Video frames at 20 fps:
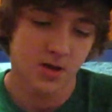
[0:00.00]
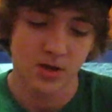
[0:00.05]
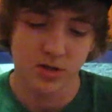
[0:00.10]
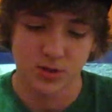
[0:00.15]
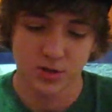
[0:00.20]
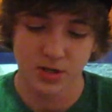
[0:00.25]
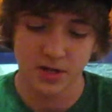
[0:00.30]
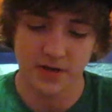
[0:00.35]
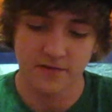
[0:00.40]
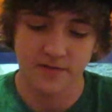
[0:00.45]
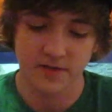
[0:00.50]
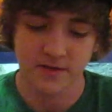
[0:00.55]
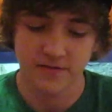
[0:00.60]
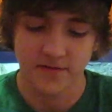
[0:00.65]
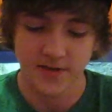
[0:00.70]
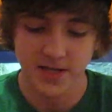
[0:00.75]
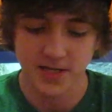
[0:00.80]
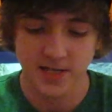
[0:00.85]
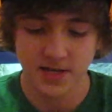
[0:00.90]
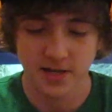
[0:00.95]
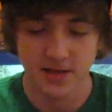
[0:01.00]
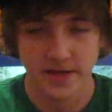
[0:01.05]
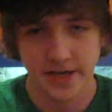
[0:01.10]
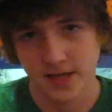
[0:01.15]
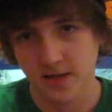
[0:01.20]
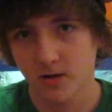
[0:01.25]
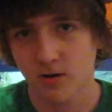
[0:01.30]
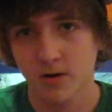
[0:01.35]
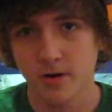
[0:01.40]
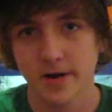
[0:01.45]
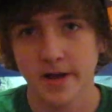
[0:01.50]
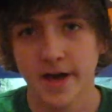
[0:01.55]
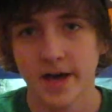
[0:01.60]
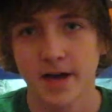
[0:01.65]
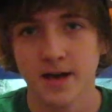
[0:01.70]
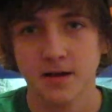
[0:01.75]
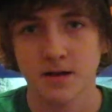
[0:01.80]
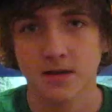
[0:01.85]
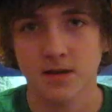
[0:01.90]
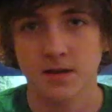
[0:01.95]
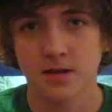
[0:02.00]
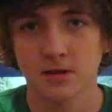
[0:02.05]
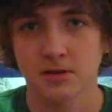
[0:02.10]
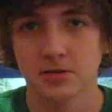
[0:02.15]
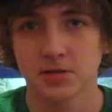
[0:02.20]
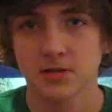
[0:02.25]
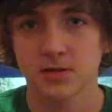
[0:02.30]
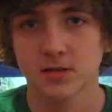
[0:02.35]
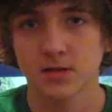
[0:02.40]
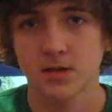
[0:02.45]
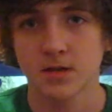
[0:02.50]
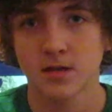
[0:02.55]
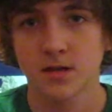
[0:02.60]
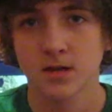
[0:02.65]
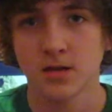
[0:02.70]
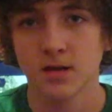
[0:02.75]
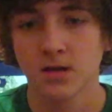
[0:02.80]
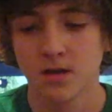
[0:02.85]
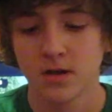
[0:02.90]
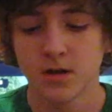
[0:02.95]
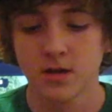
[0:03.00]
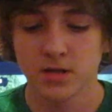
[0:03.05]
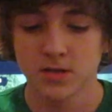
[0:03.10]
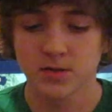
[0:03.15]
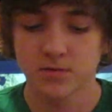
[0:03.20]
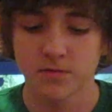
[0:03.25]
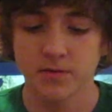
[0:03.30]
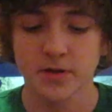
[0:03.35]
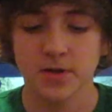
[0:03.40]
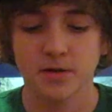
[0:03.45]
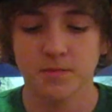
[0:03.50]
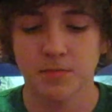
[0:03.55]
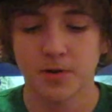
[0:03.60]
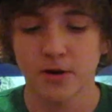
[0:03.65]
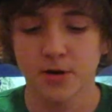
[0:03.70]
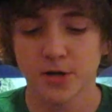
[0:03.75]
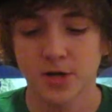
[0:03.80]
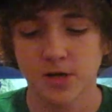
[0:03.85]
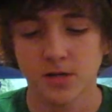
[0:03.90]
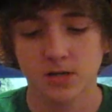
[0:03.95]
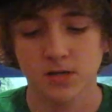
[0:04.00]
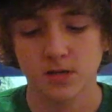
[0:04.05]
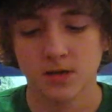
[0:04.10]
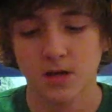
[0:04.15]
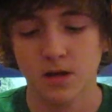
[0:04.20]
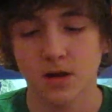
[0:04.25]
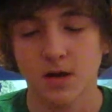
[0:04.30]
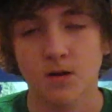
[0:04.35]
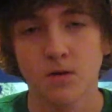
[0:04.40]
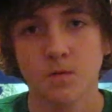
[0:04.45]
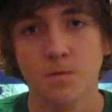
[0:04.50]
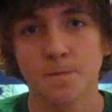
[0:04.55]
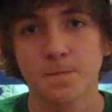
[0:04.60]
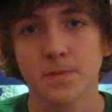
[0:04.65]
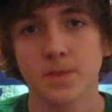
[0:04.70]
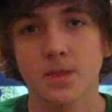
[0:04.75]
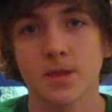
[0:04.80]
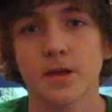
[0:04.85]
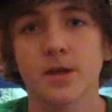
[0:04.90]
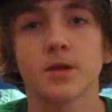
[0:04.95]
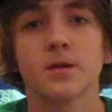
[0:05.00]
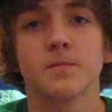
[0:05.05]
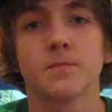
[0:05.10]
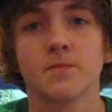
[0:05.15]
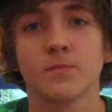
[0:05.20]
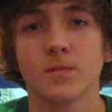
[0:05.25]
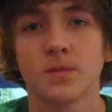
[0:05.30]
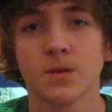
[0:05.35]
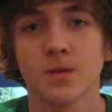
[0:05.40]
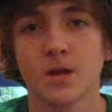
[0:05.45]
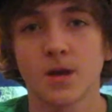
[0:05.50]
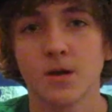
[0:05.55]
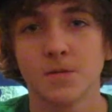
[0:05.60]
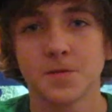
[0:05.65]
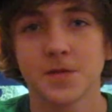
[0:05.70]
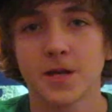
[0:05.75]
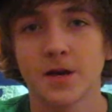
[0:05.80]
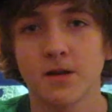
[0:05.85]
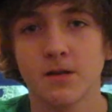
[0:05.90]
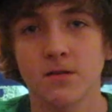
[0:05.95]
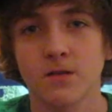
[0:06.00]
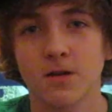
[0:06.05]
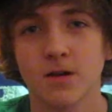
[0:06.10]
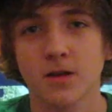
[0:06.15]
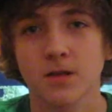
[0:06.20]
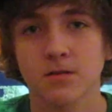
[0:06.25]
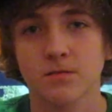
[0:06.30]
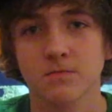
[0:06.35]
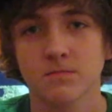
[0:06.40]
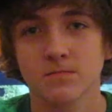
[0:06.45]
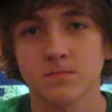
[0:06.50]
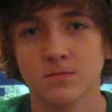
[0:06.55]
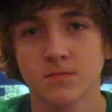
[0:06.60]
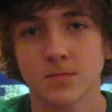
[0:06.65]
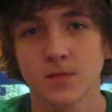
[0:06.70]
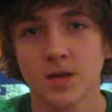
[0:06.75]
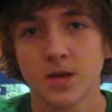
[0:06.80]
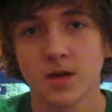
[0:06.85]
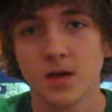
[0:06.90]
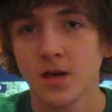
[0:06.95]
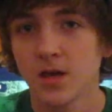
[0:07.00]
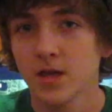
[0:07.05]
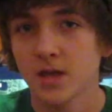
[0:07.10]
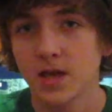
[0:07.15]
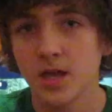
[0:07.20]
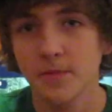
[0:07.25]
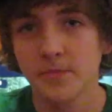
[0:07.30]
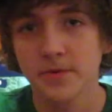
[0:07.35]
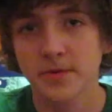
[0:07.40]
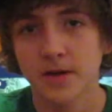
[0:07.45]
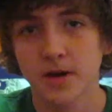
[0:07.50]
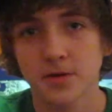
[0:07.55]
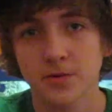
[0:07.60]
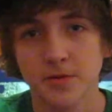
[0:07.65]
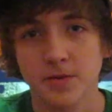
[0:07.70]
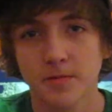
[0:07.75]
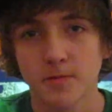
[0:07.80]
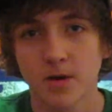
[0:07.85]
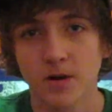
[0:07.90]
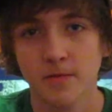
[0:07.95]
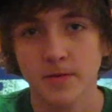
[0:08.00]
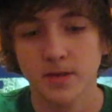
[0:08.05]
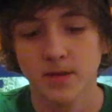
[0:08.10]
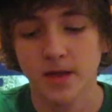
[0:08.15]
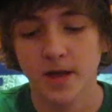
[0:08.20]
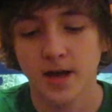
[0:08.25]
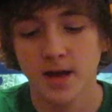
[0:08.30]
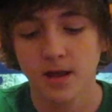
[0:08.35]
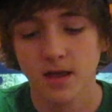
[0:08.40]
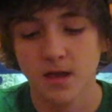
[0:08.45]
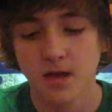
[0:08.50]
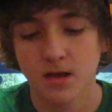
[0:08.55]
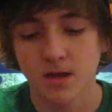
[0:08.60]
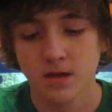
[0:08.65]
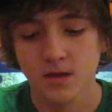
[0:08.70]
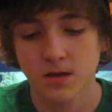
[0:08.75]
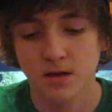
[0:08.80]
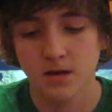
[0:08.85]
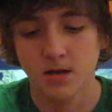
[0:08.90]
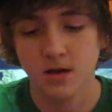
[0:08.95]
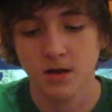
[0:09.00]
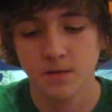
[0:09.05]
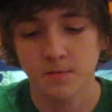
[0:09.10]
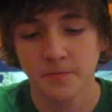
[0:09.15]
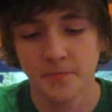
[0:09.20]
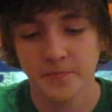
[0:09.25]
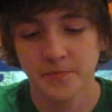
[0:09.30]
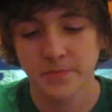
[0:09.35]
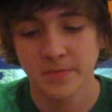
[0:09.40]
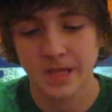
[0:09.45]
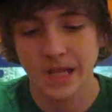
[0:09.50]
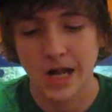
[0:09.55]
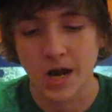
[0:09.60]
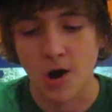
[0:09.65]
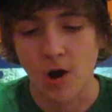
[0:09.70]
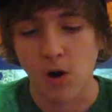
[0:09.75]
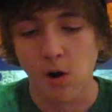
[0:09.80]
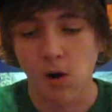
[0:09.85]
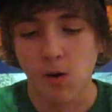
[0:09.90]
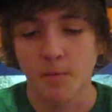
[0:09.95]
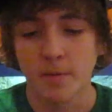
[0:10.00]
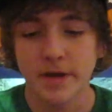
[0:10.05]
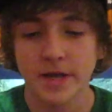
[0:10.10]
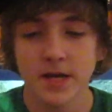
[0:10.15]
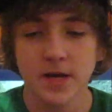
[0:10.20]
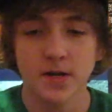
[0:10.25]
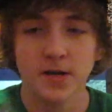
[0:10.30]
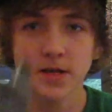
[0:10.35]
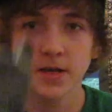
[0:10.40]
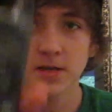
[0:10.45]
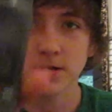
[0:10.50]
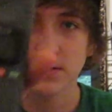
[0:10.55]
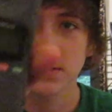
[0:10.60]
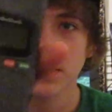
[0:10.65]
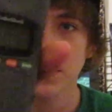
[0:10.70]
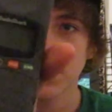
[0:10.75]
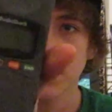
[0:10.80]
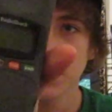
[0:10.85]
should definitely invest in it, like the hard hat, because it's a really good purchase. You know, like helps you out a lot. Keep in touch with your mommy and daddy. But here it is.